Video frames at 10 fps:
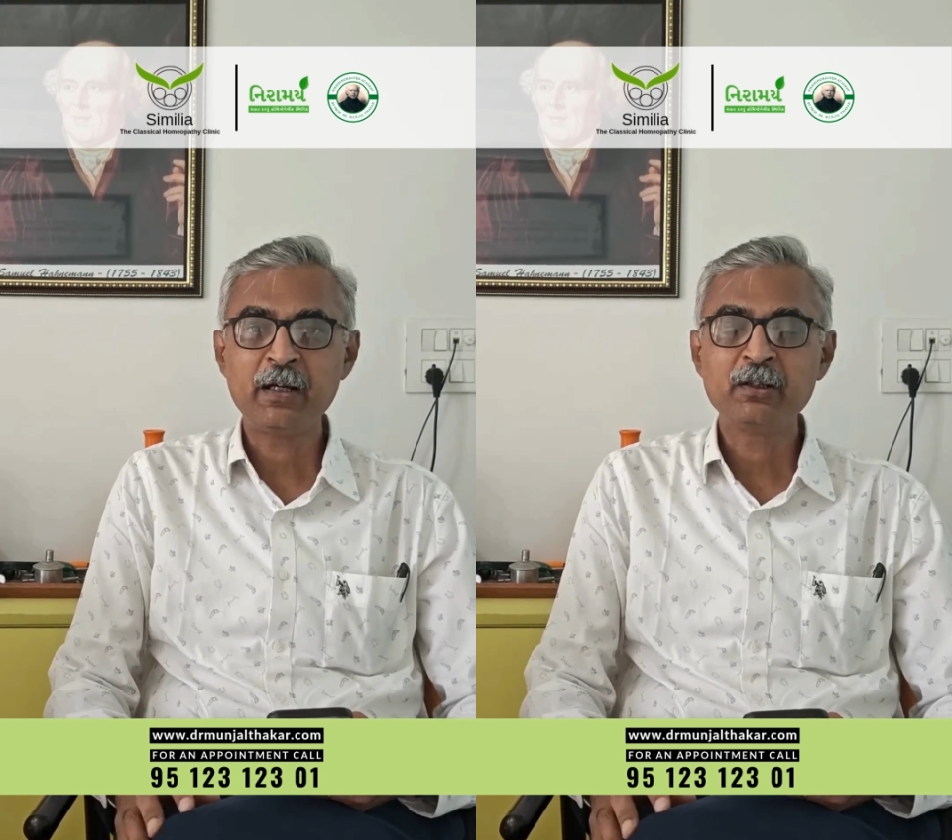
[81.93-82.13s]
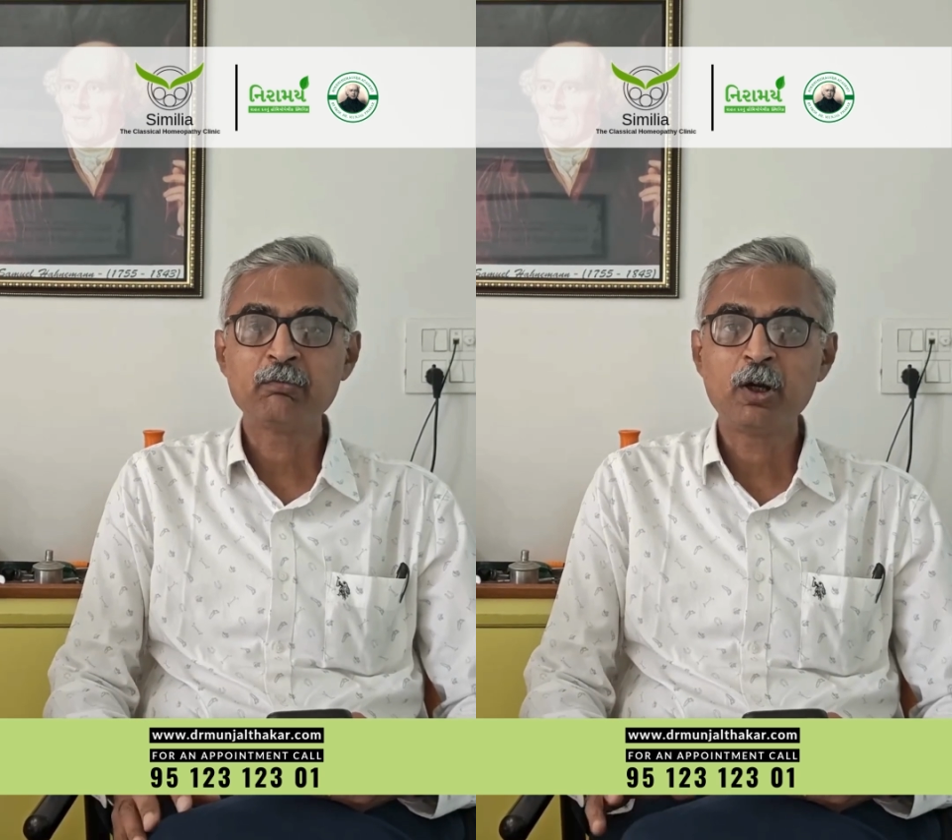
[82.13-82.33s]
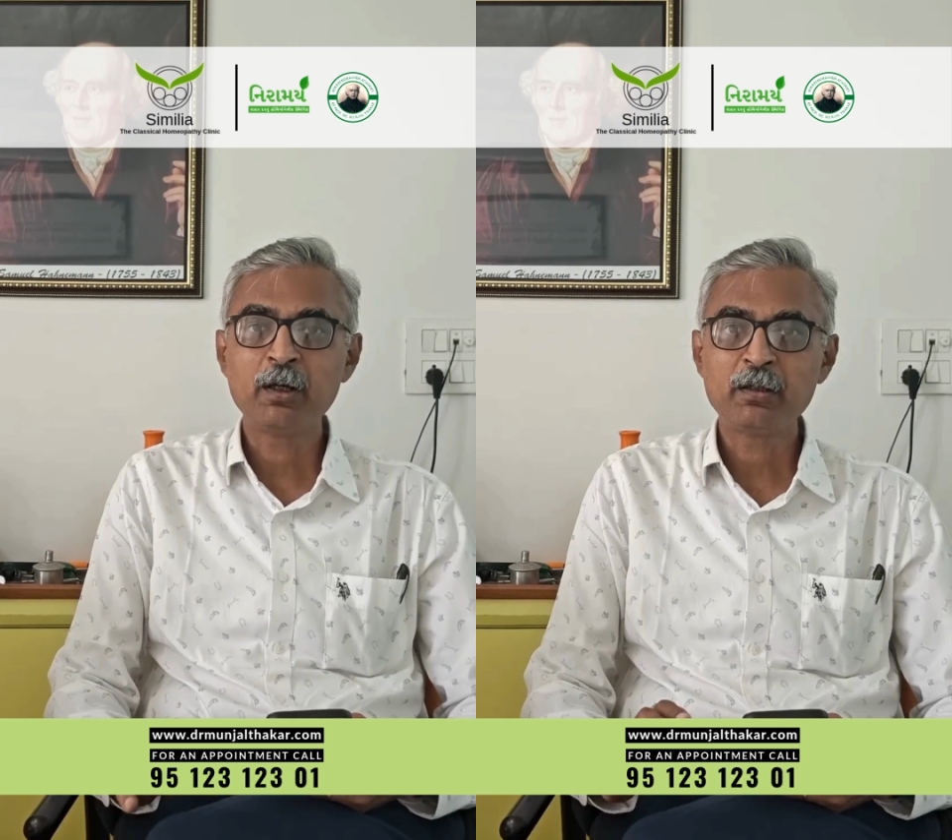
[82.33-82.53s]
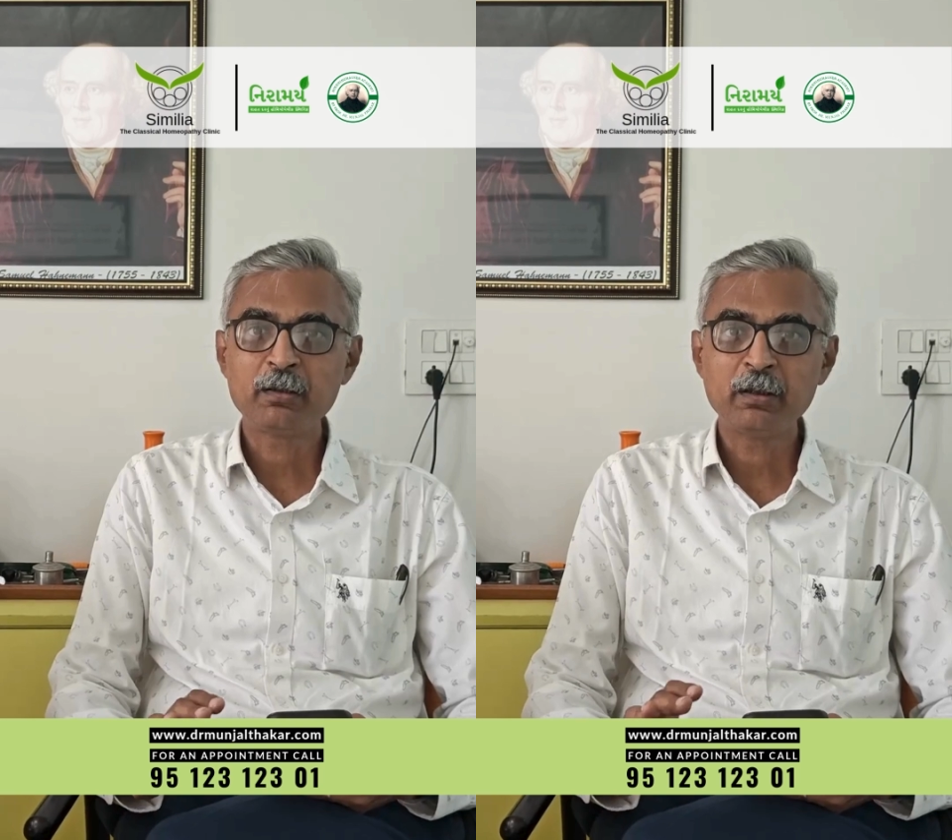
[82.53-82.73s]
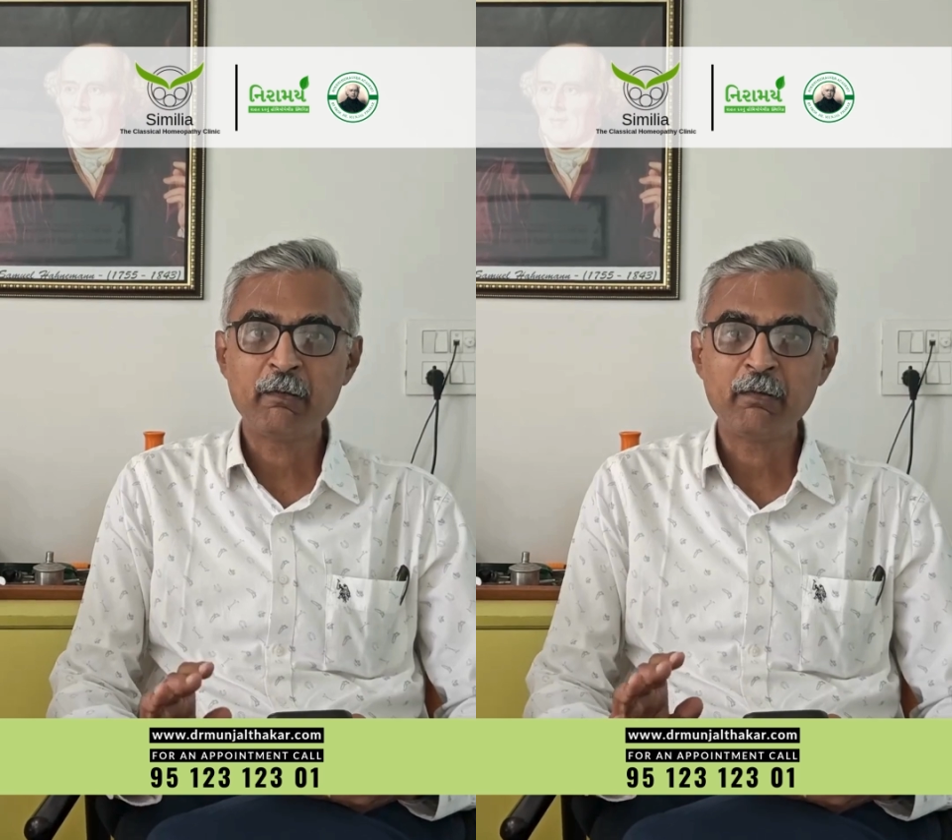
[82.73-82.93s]
That is what
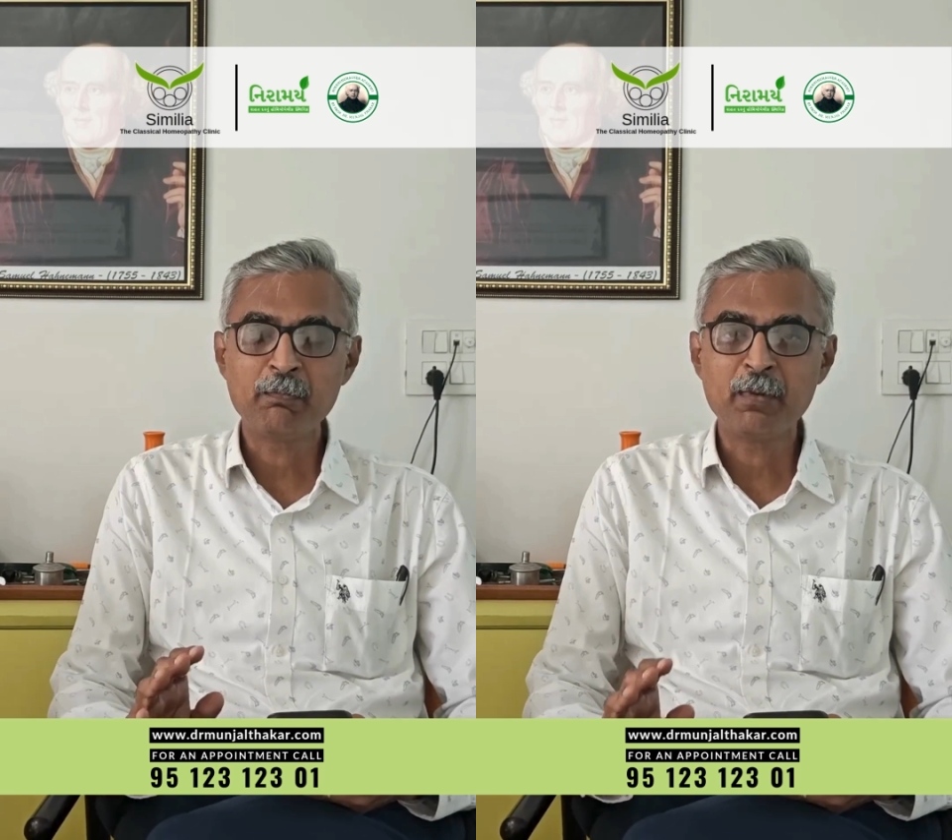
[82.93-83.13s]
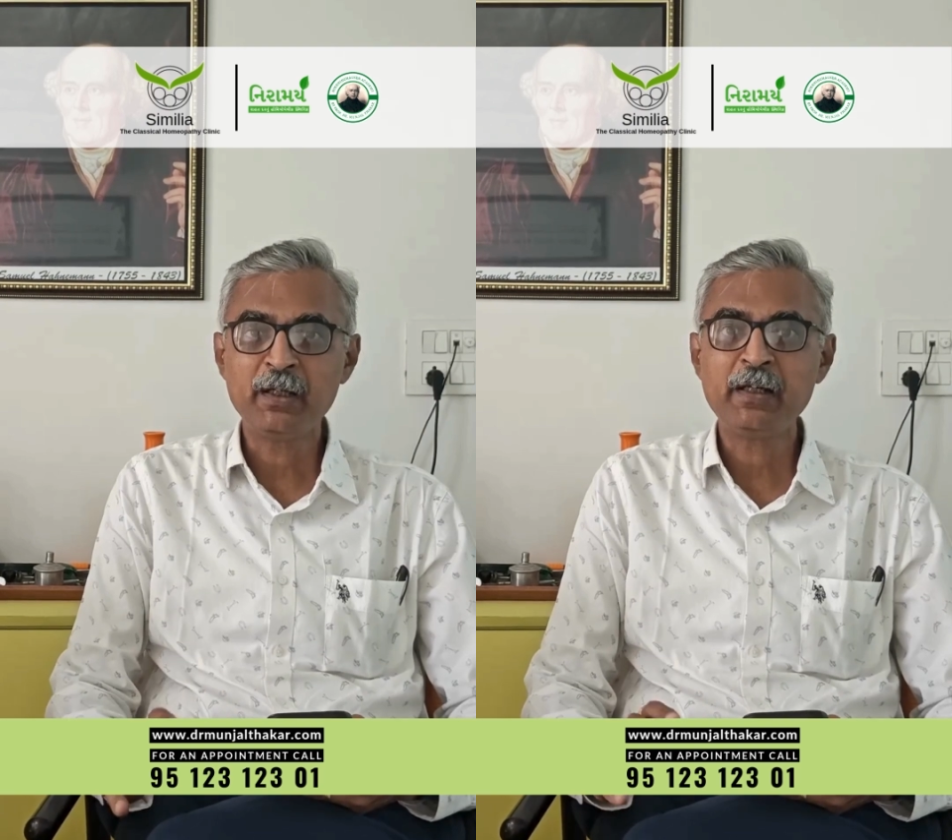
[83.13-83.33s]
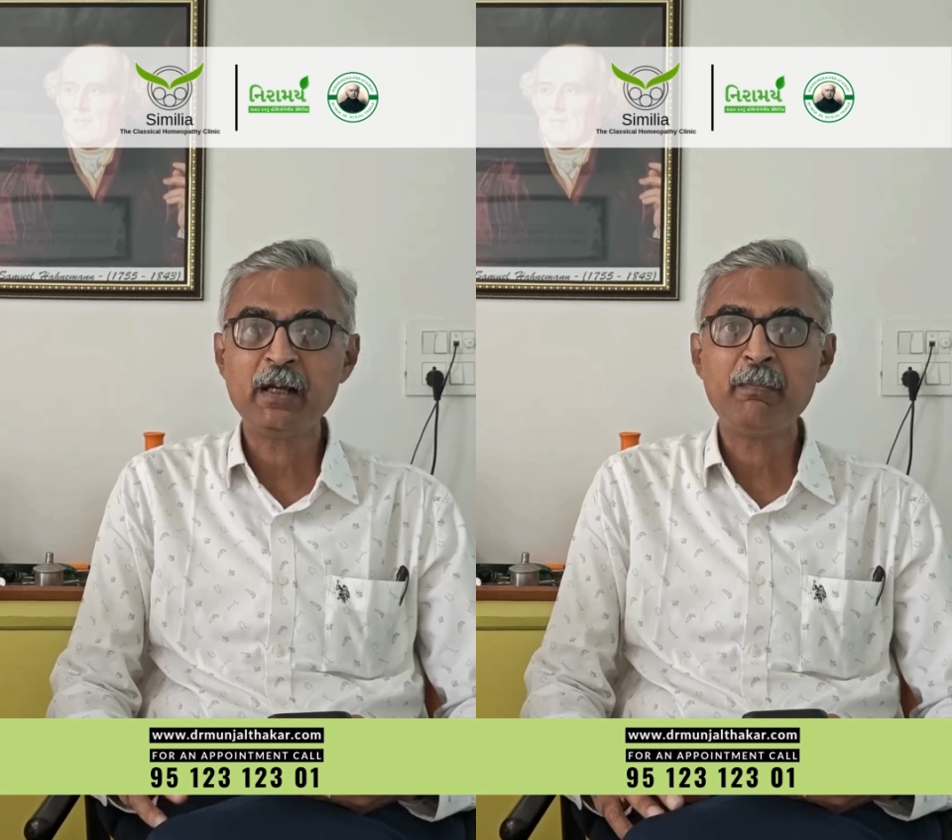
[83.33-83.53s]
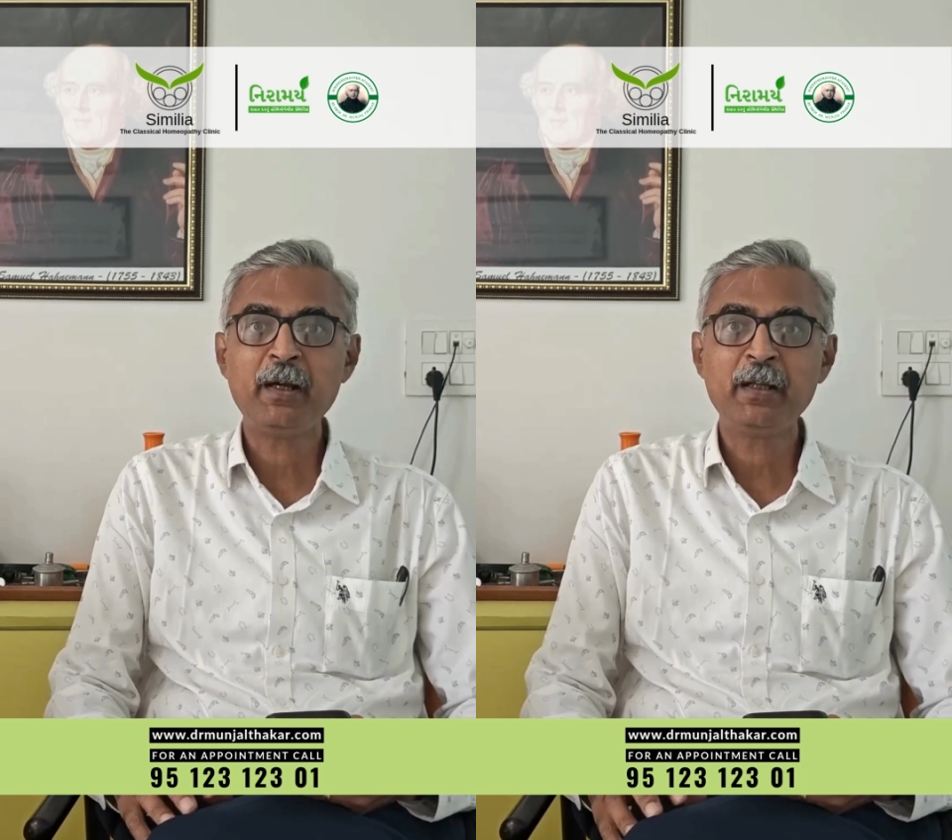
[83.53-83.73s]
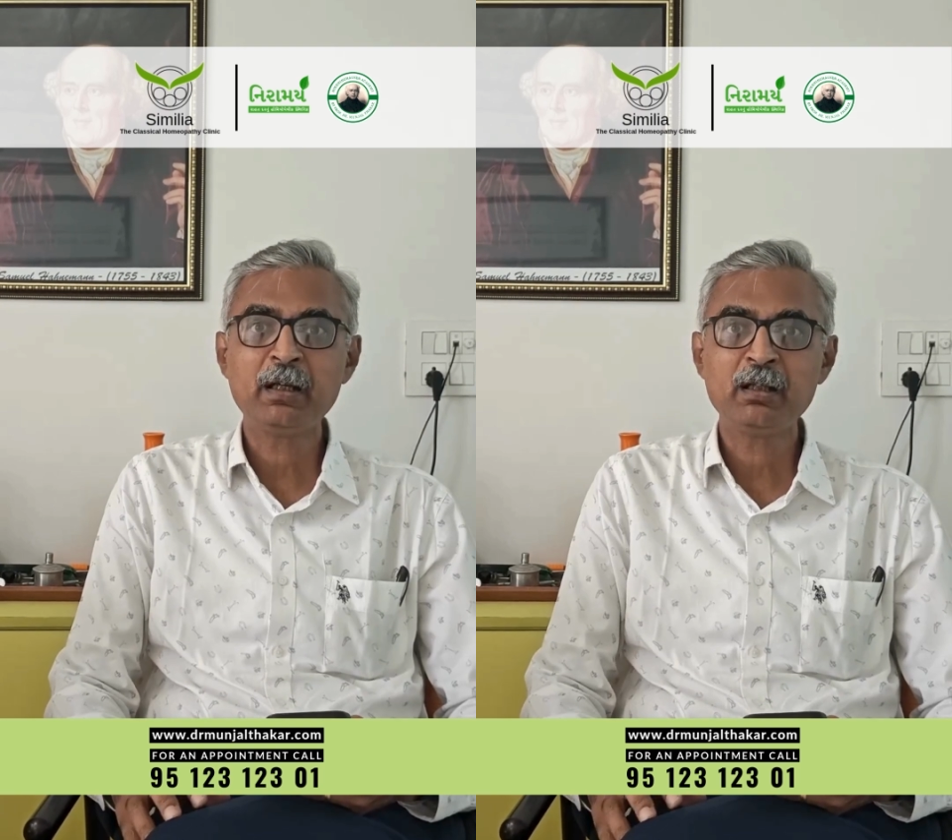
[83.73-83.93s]
our materia
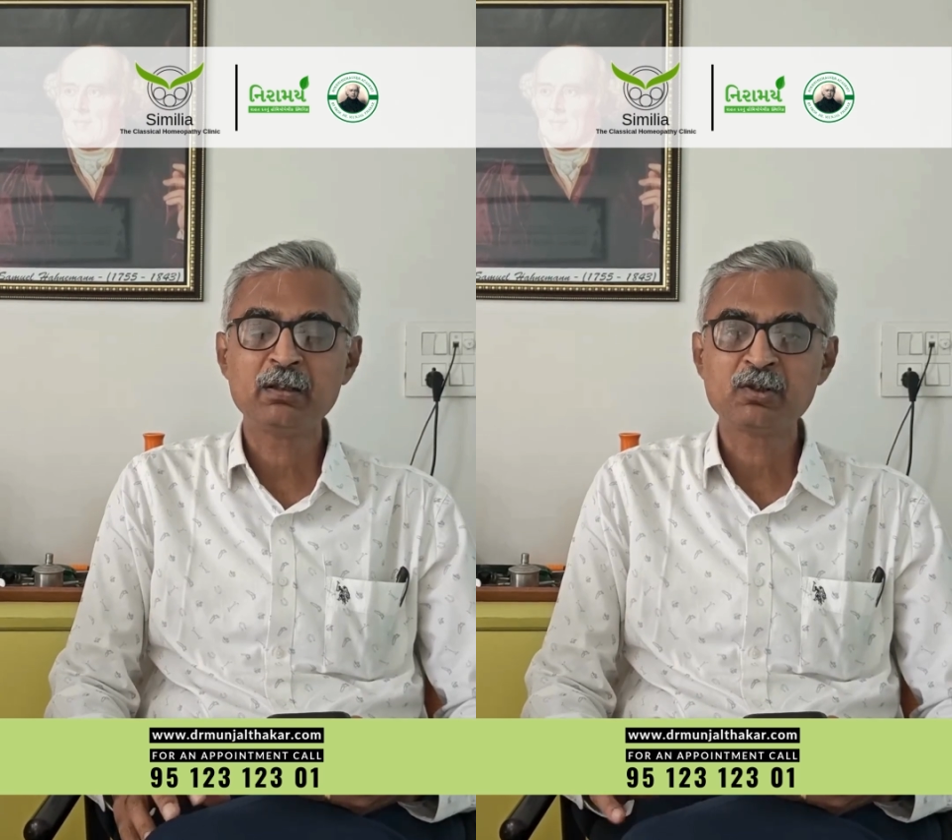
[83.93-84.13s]
medica,